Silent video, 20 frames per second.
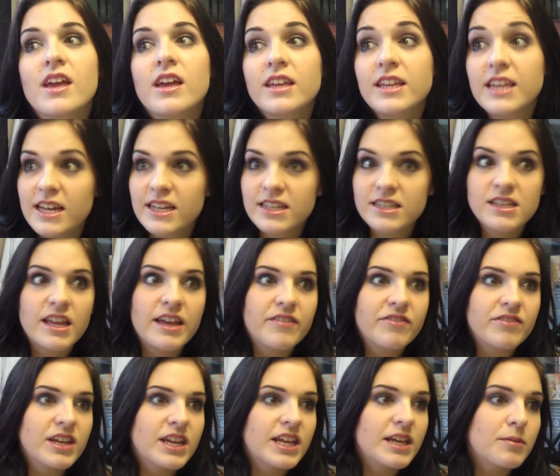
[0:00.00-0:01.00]
Yes,
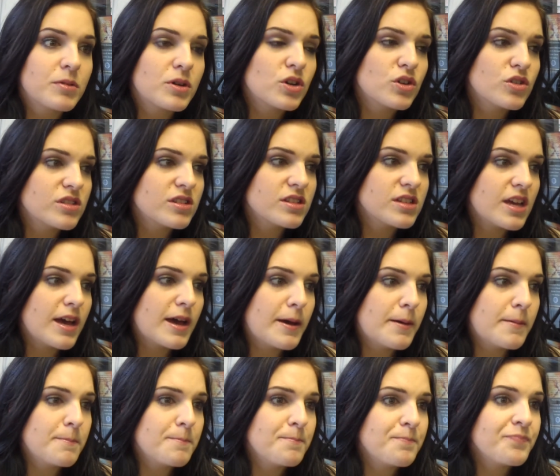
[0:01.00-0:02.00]
definitely, because...
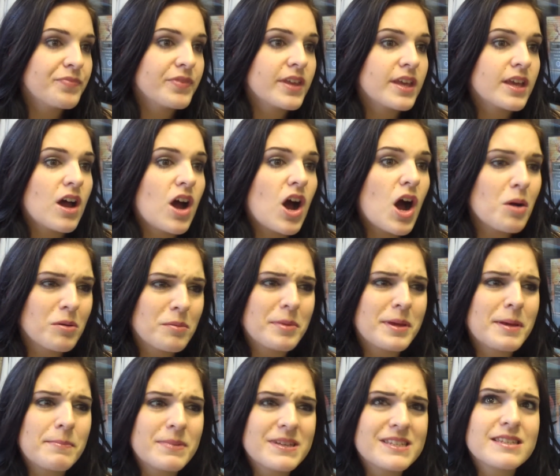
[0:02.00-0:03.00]
I'm going to
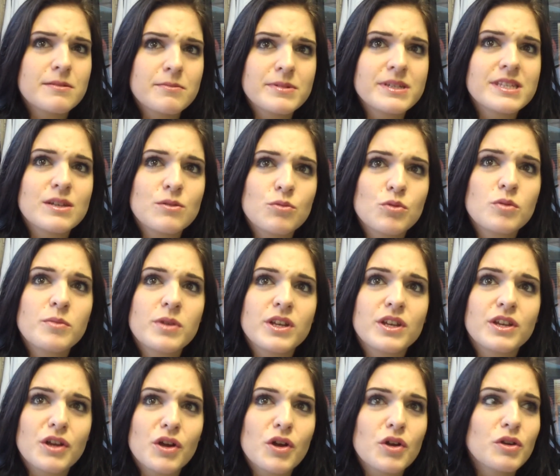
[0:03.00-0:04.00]
be a busy, busy woman,
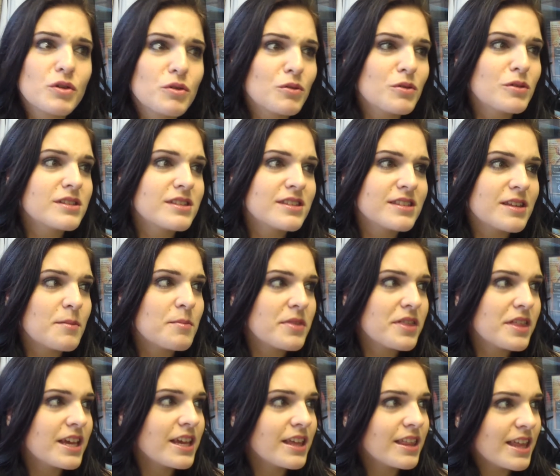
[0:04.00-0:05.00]
you know. You want
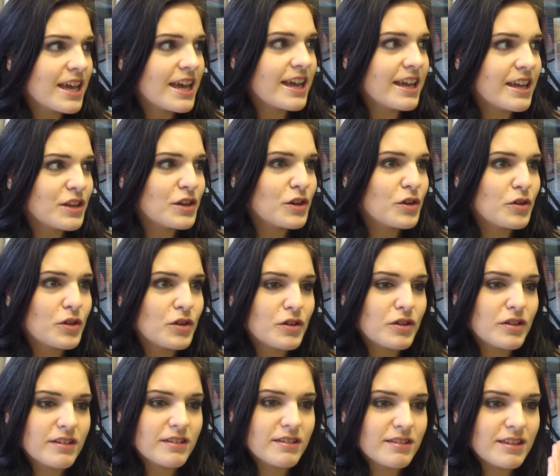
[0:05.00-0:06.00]
something there, you know, you're
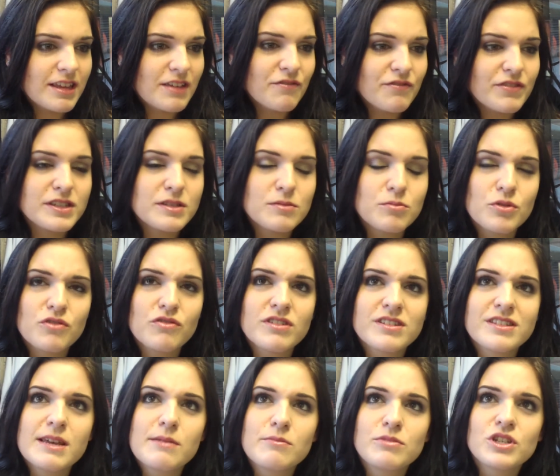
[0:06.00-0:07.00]
an invisible
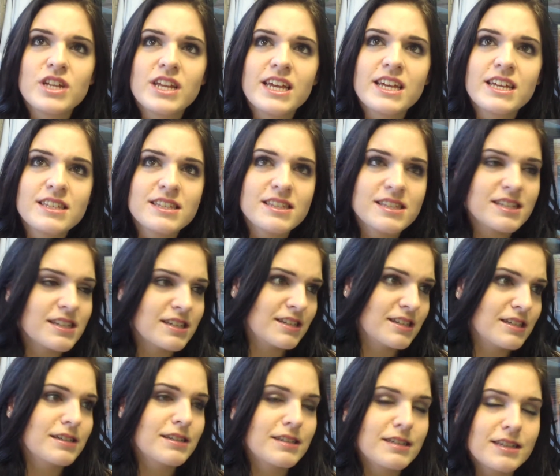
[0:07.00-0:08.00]
receptionist.
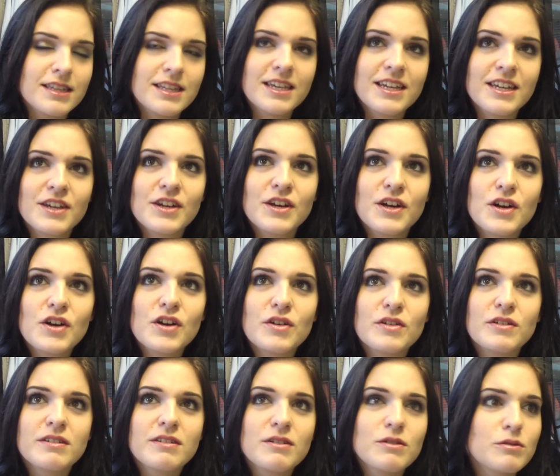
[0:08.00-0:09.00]
There you
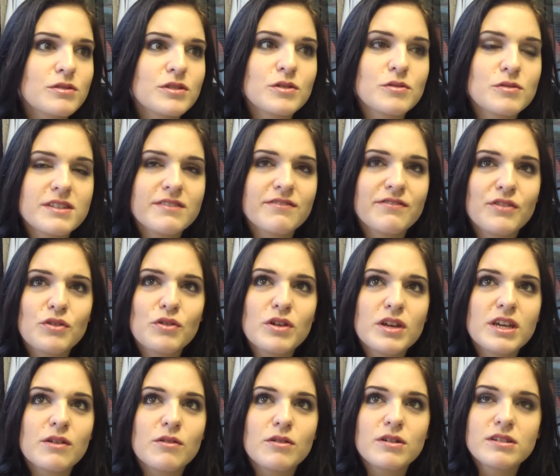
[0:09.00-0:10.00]
go. Yeah. Sorted for
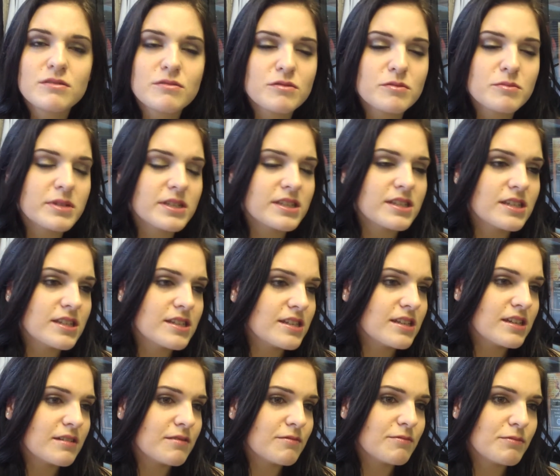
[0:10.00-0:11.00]
you. I don't want to be
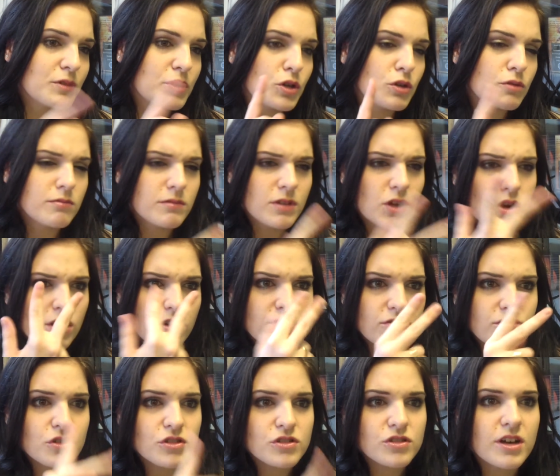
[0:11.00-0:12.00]
sitting, going
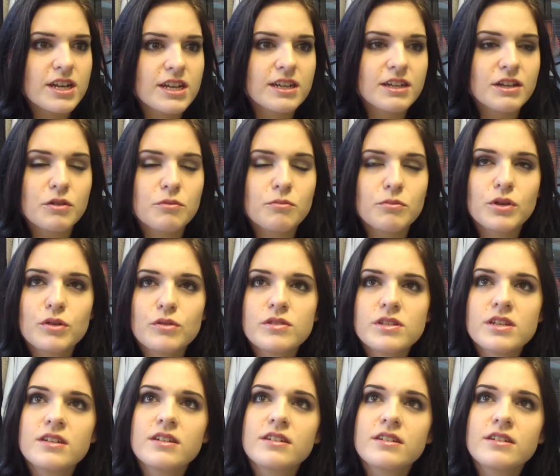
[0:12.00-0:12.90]
cross-eyed at a computer.